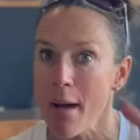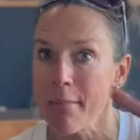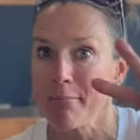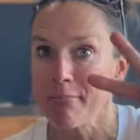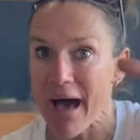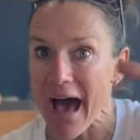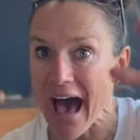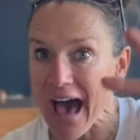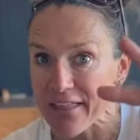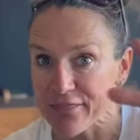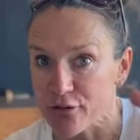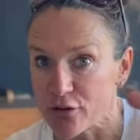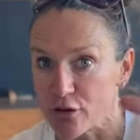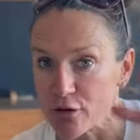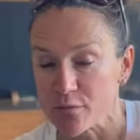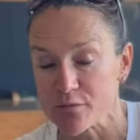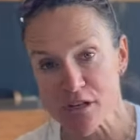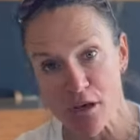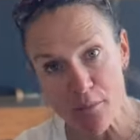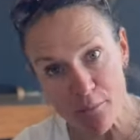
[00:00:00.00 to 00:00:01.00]

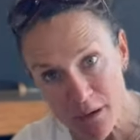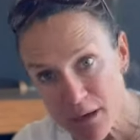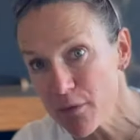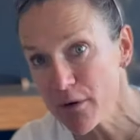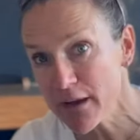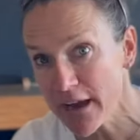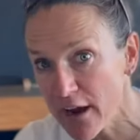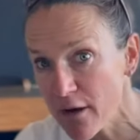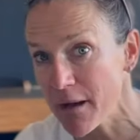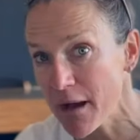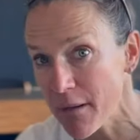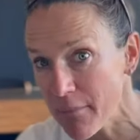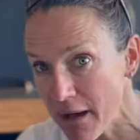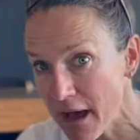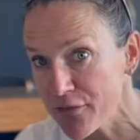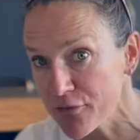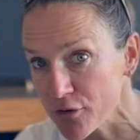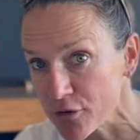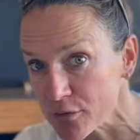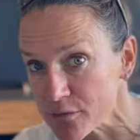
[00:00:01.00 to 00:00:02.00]
Bathrooms. People care about
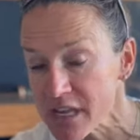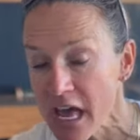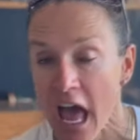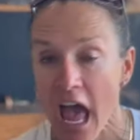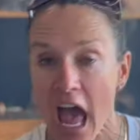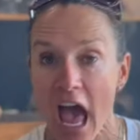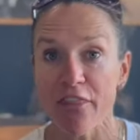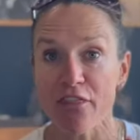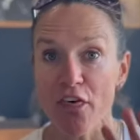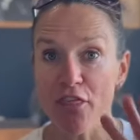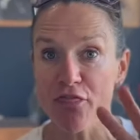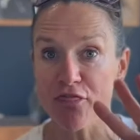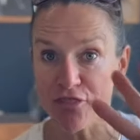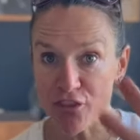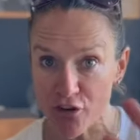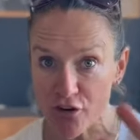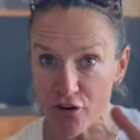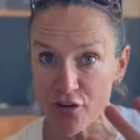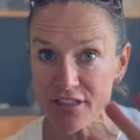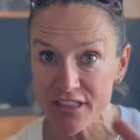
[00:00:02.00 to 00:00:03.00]
bathrooms. And the
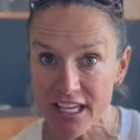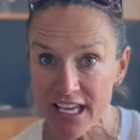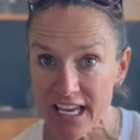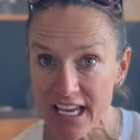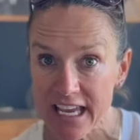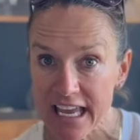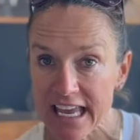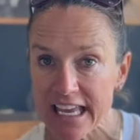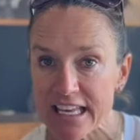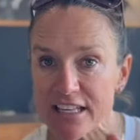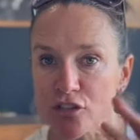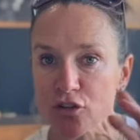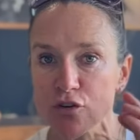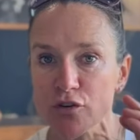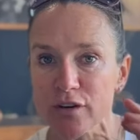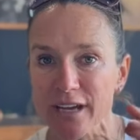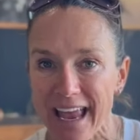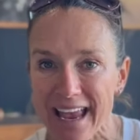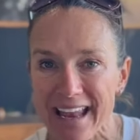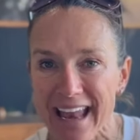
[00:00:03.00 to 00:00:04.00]
third thing is
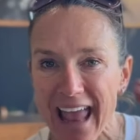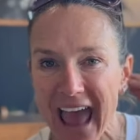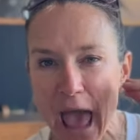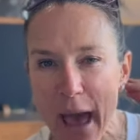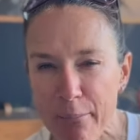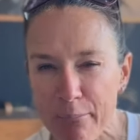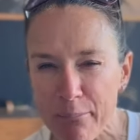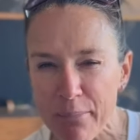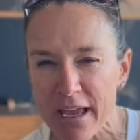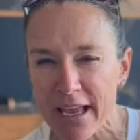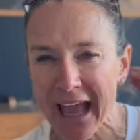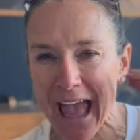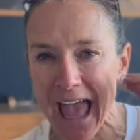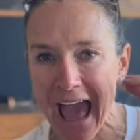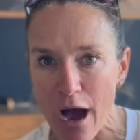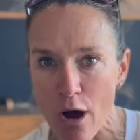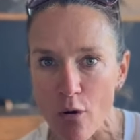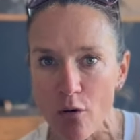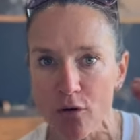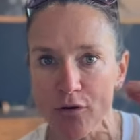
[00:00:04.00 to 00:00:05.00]
create epic
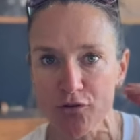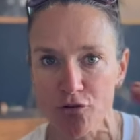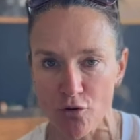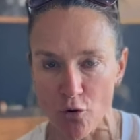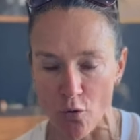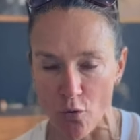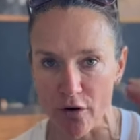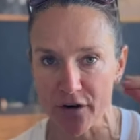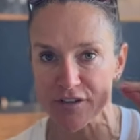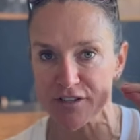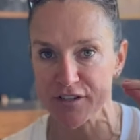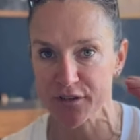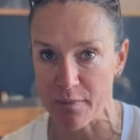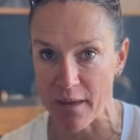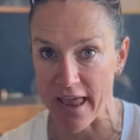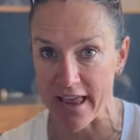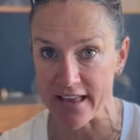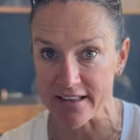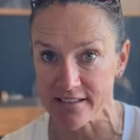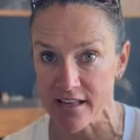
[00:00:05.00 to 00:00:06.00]
outdoor
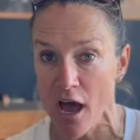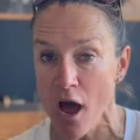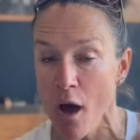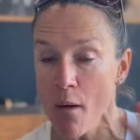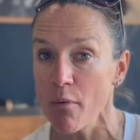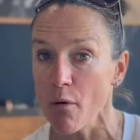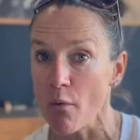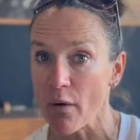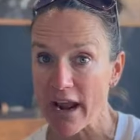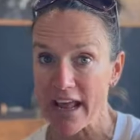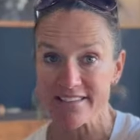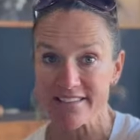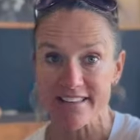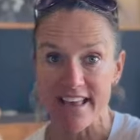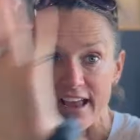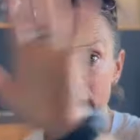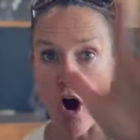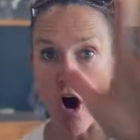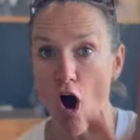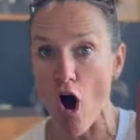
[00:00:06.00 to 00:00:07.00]
space. But when I
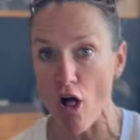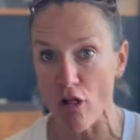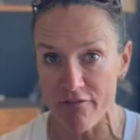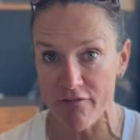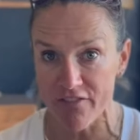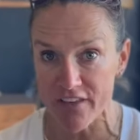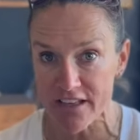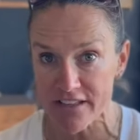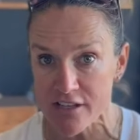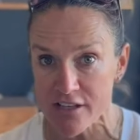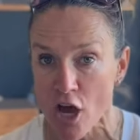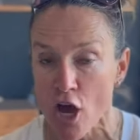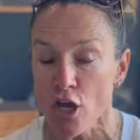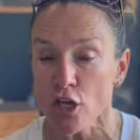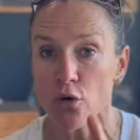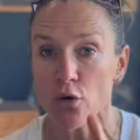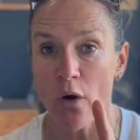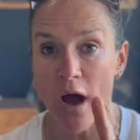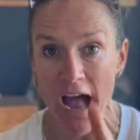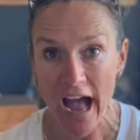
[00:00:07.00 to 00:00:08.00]
say all of this,
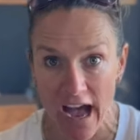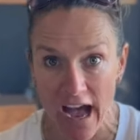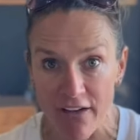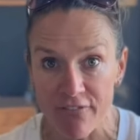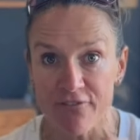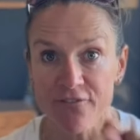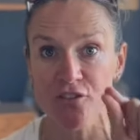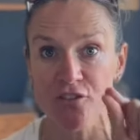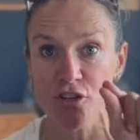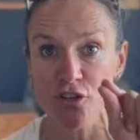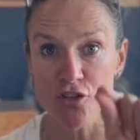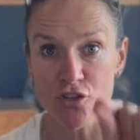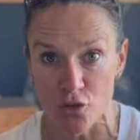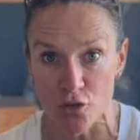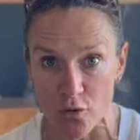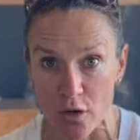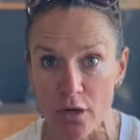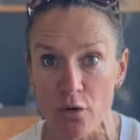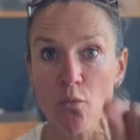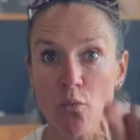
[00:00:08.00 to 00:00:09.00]
you have to
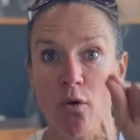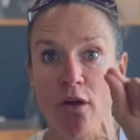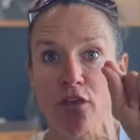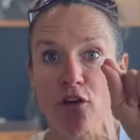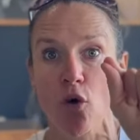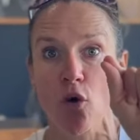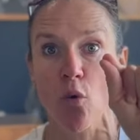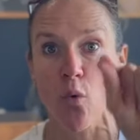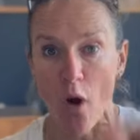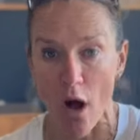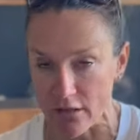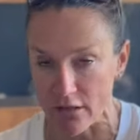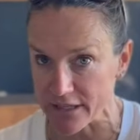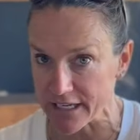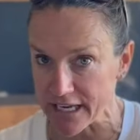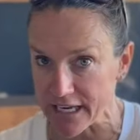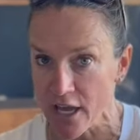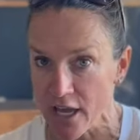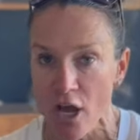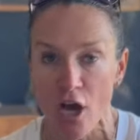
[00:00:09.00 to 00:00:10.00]
do it with
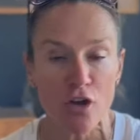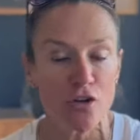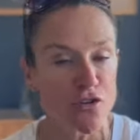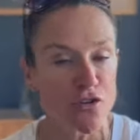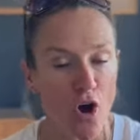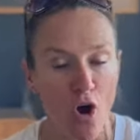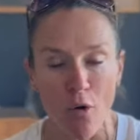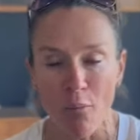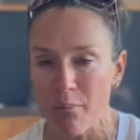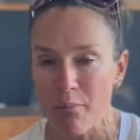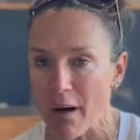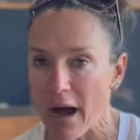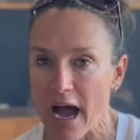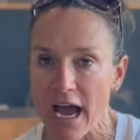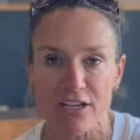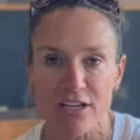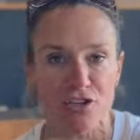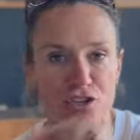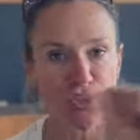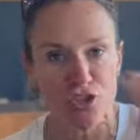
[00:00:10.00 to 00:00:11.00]
quality. Don't
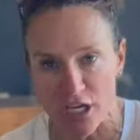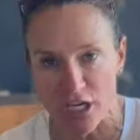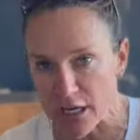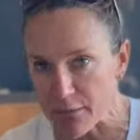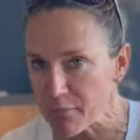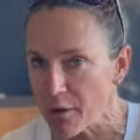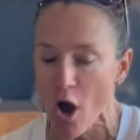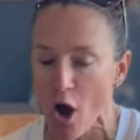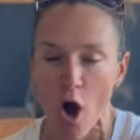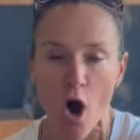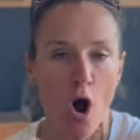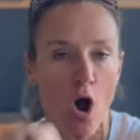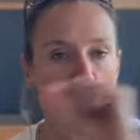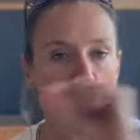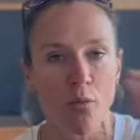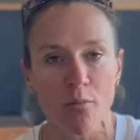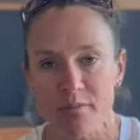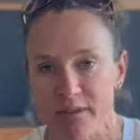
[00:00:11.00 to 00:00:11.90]
buy cheap Home